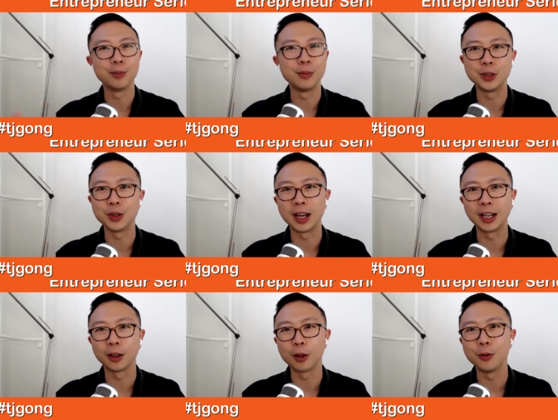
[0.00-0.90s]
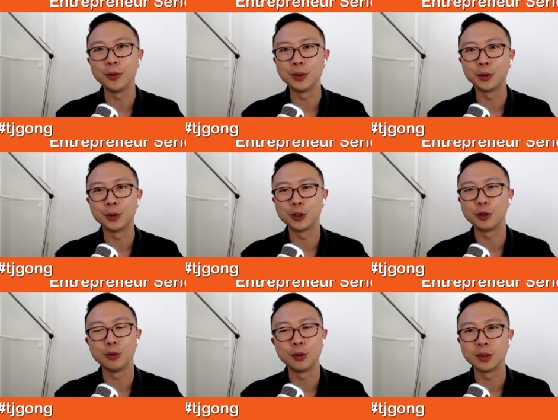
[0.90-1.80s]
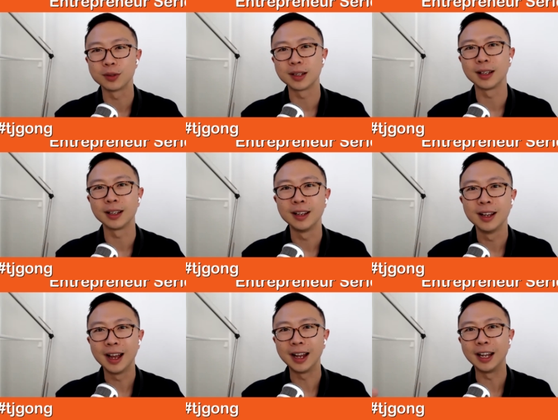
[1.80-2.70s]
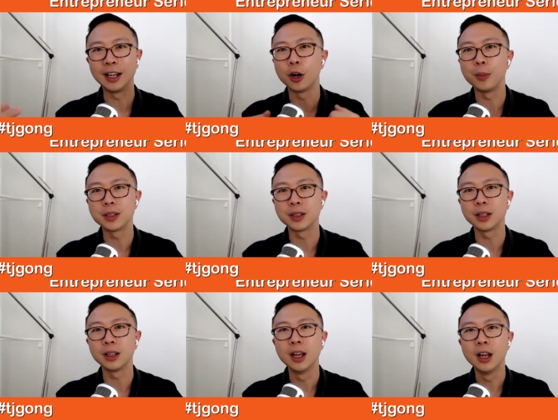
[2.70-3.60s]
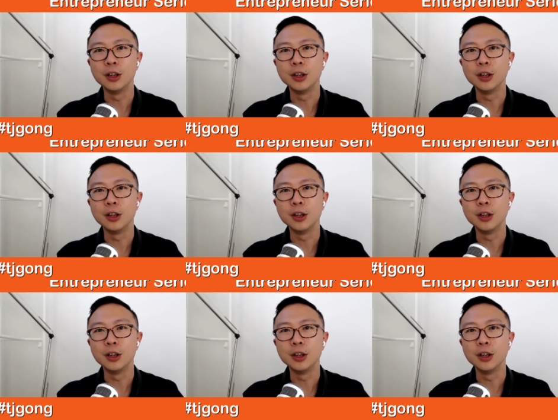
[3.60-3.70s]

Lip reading: designing clothes or shoes or selling an e-commerce thing.